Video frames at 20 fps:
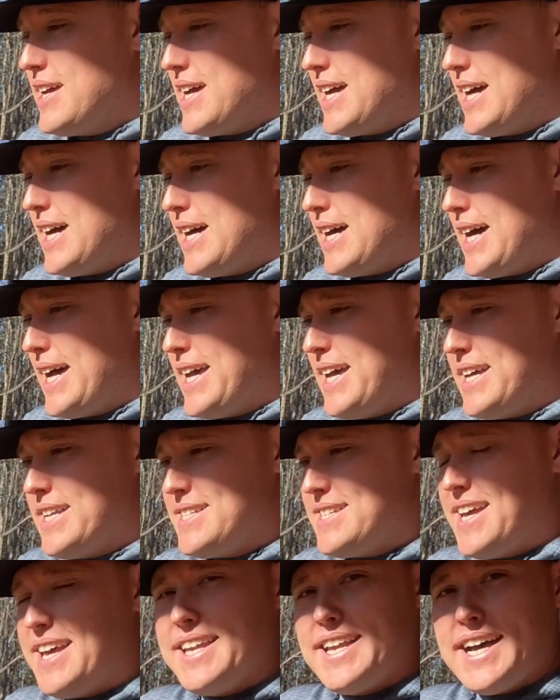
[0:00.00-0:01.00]
I had
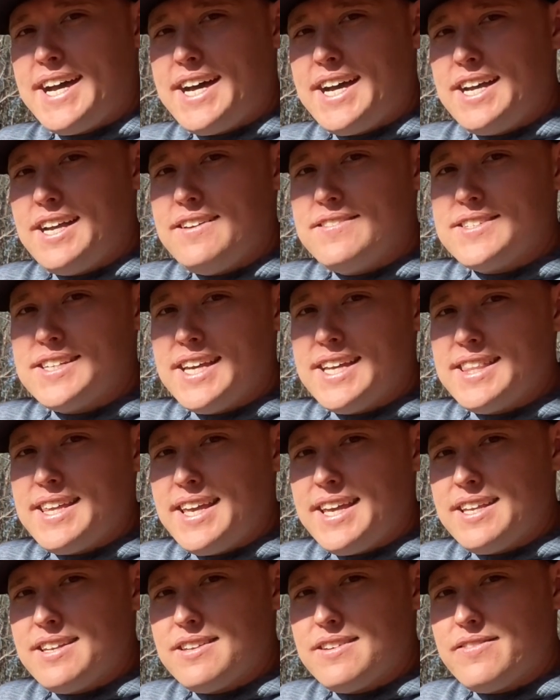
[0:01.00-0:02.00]
10 hives at the
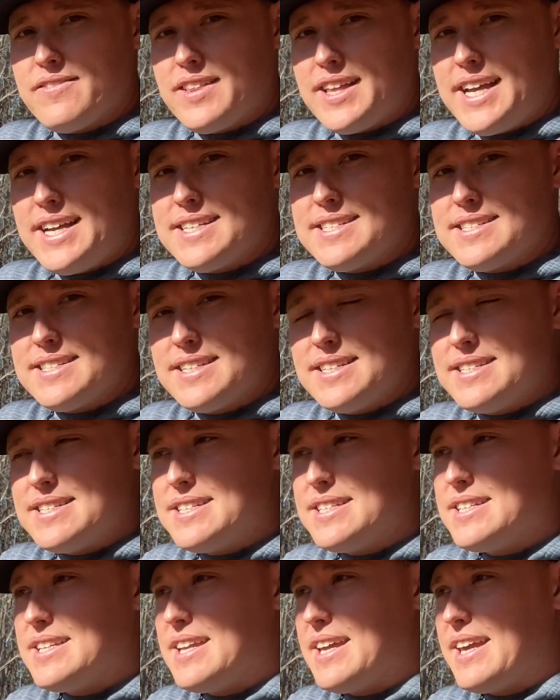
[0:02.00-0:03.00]
end of last
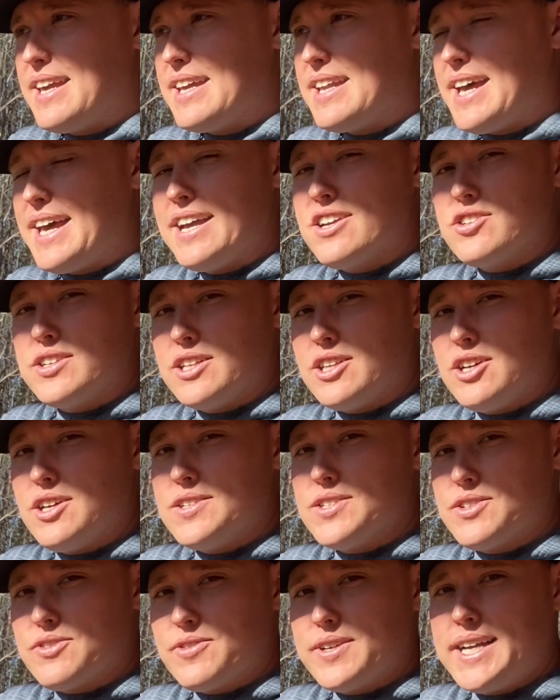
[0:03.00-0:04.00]
season and I actually
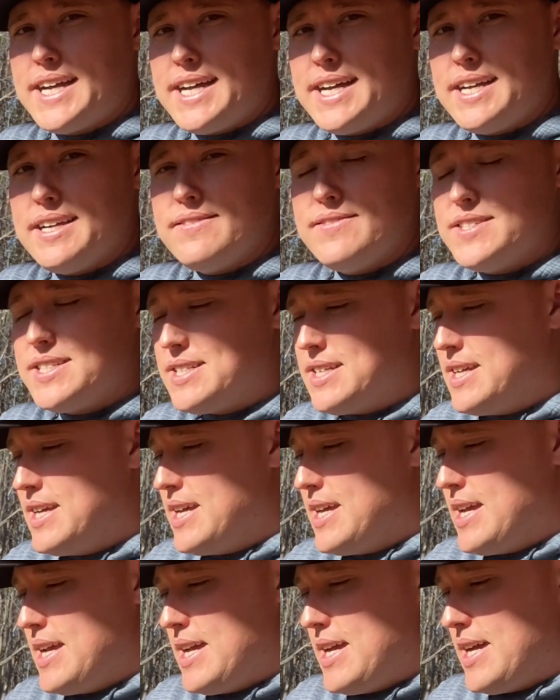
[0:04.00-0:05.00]
lost 3 hives.
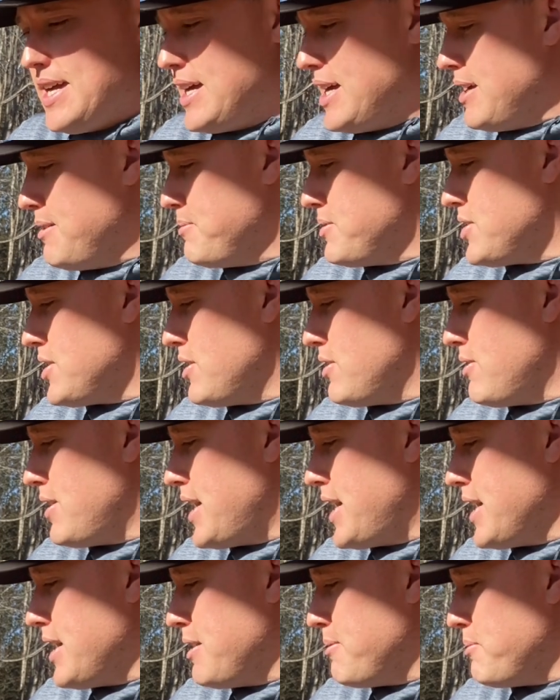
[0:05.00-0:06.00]
So
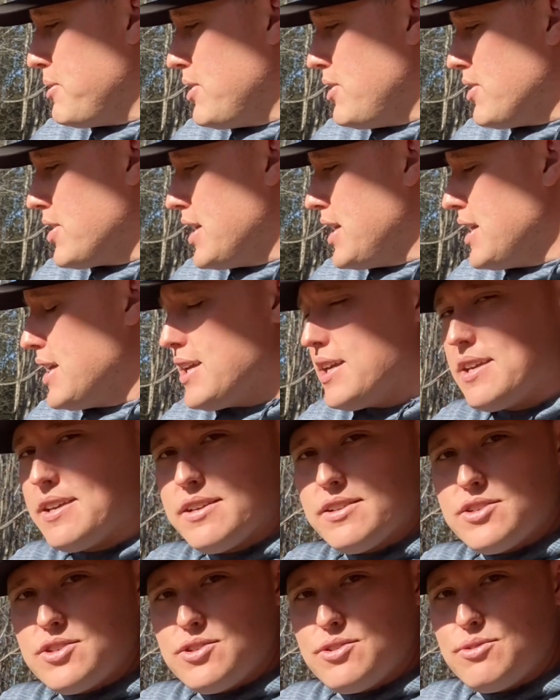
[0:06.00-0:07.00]
I am looking
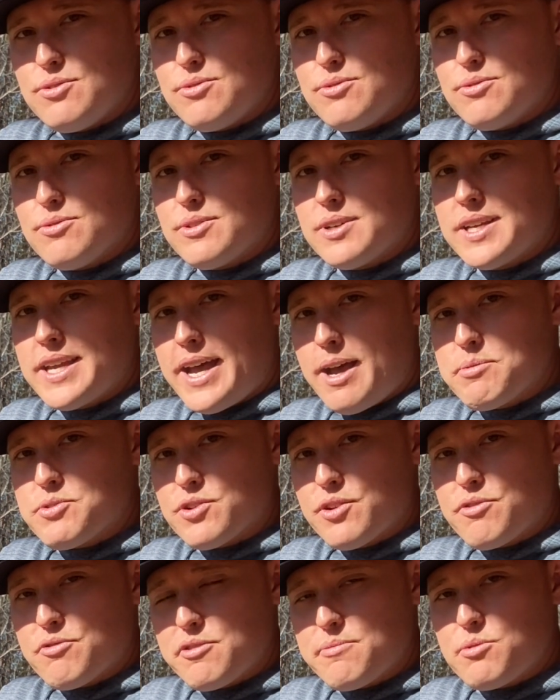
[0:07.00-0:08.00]
to
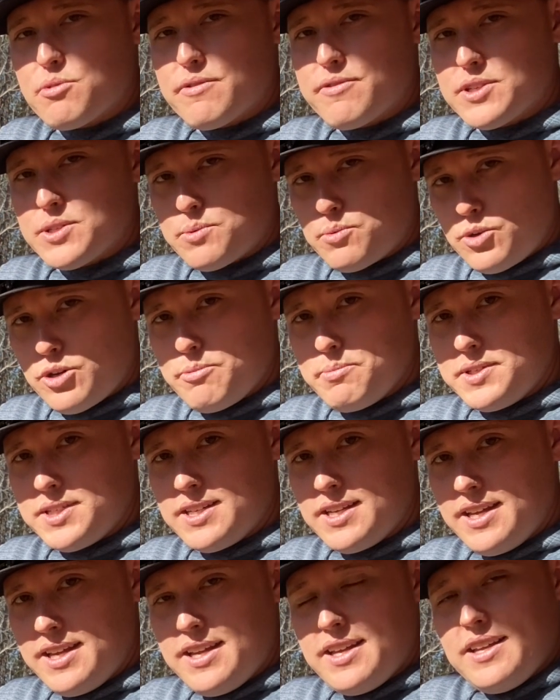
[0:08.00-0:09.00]
capture 3 more swarms
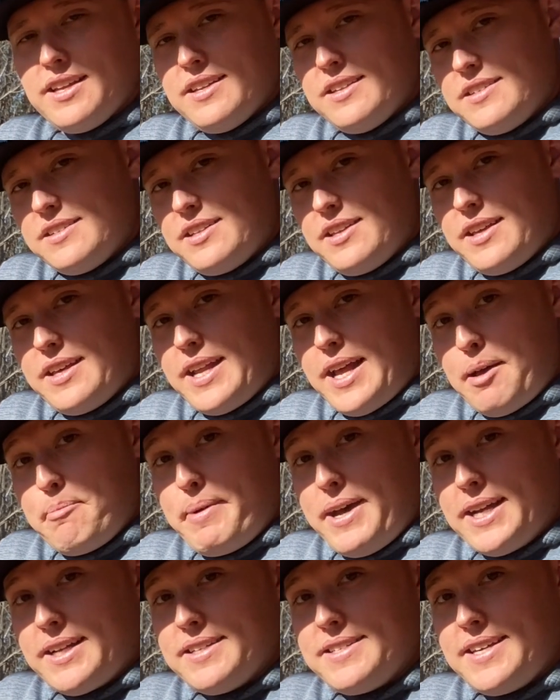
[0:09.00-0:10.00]
so that I'm
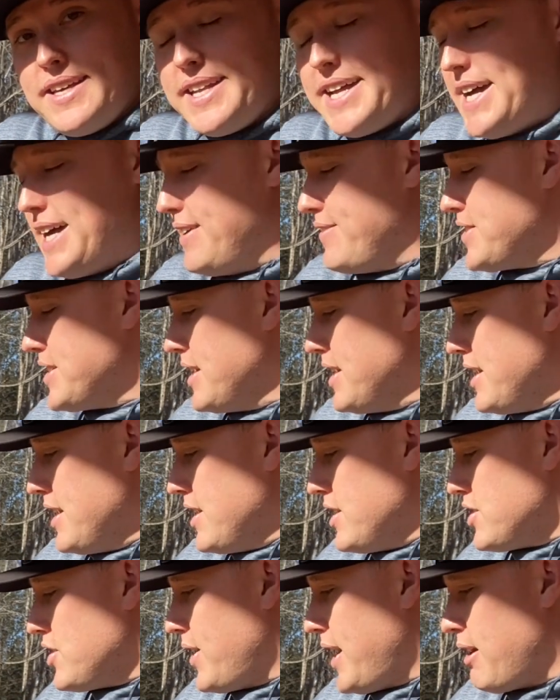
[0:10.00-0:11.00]
back to 10 hives.
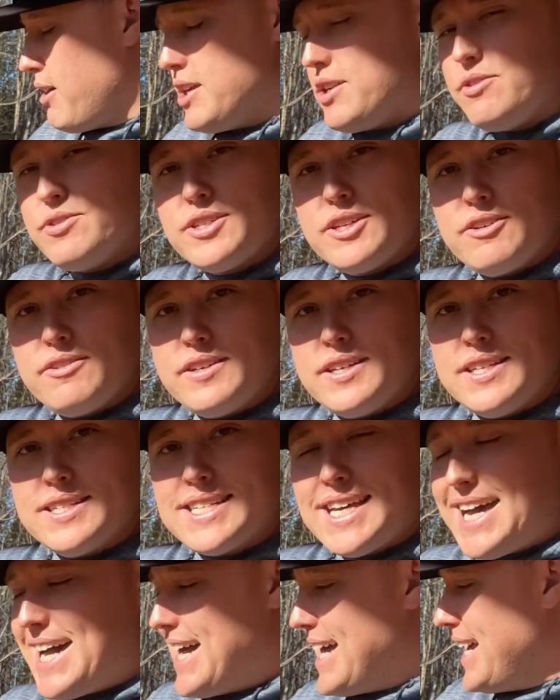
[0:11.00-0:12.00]
So how I do so is
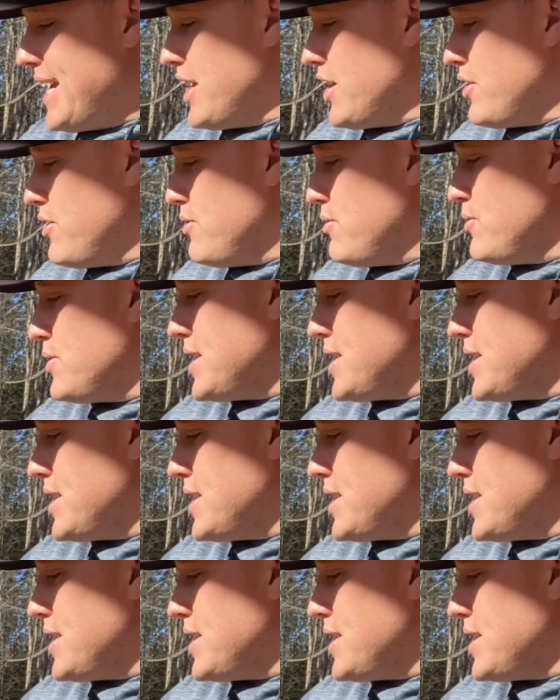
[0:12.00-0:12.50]
I use